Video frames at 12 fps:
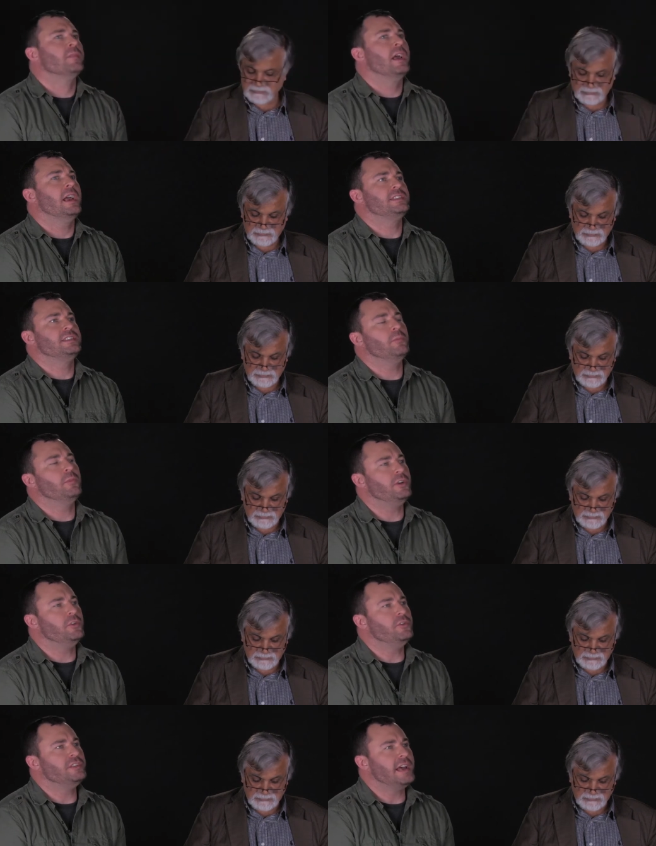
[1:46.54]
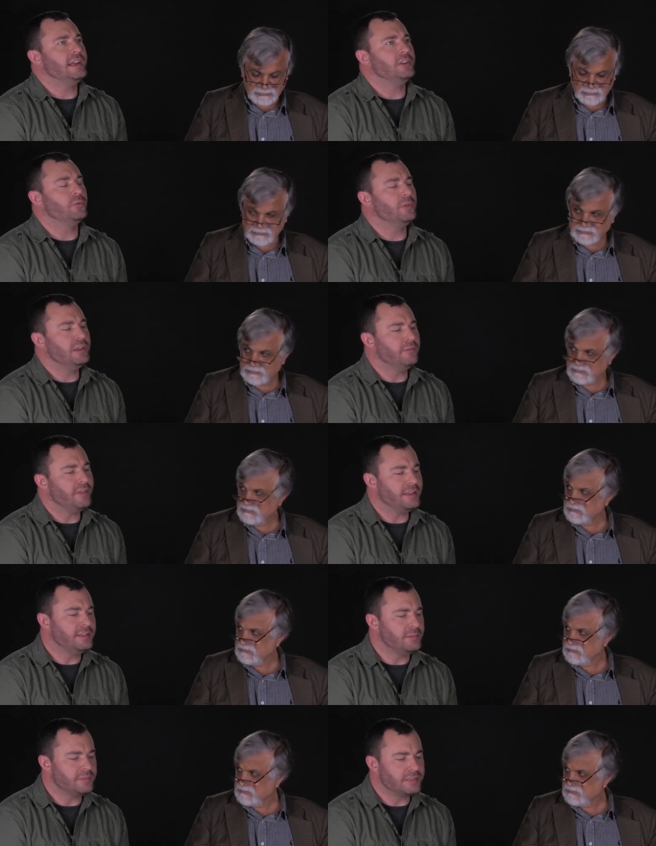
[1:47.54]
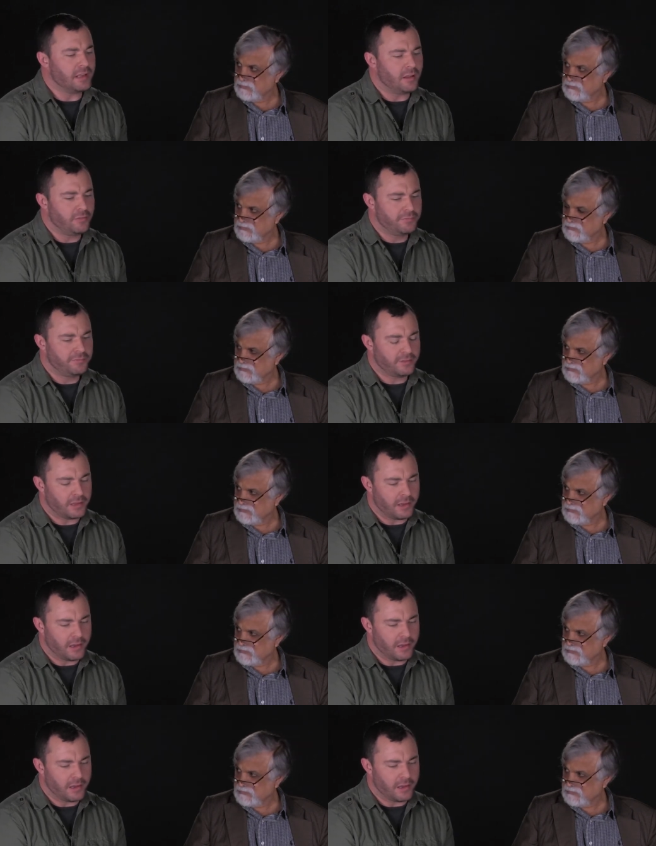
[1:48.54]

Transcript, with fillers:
Speaker 1: As someone who's had to reinvent himself, you